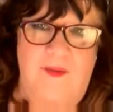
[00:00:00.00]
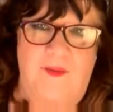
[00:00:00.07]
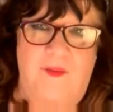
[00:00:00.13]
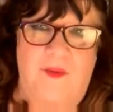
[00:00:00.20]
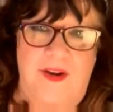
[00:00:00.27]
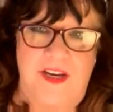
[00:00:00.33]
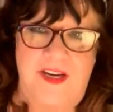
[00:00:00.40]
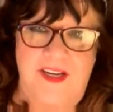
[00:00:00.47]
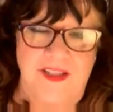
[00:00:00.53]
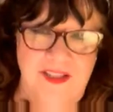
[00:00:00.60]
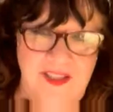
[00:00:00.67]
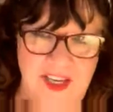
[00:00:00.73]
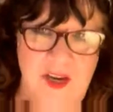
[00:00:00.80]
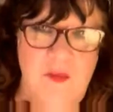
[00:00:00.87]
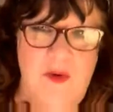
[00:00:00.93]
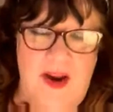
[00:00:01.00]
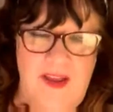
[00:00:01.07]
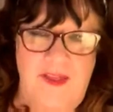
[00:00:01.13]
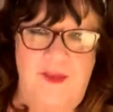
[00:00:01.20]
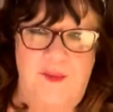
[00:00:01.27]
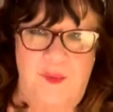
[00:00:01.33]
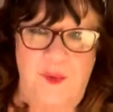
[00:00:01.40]
when you can see
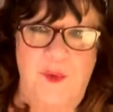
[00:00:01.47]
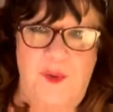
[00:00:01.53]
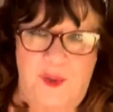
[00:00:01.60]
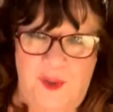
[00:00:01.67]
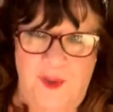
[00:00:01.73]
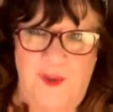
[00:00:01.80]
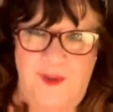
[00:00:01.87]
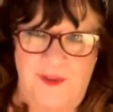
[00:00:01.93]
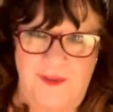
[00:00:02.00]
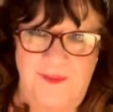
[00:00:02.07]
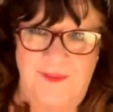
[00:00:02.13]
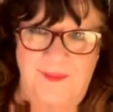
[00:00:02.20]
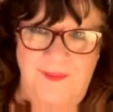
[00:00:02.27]
right through her,